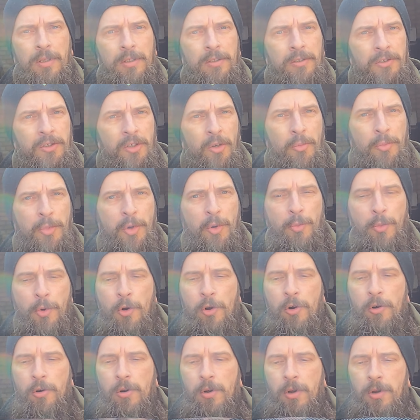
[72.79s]
Some
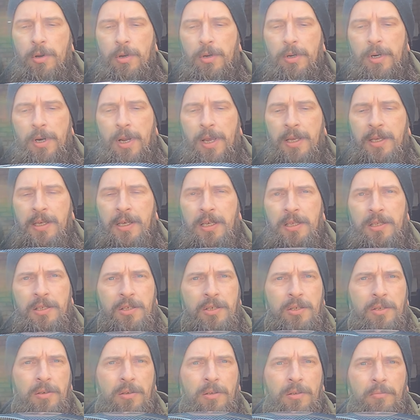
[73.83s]
people like
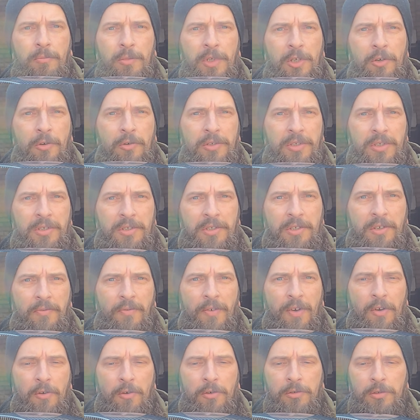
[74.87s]
it because it's
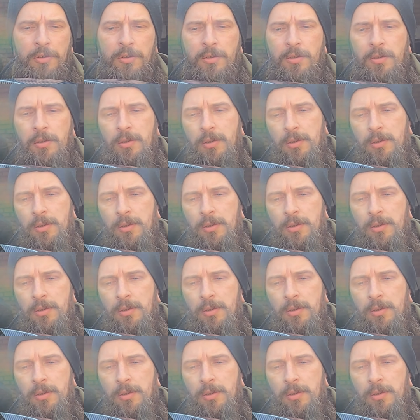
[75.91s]
different.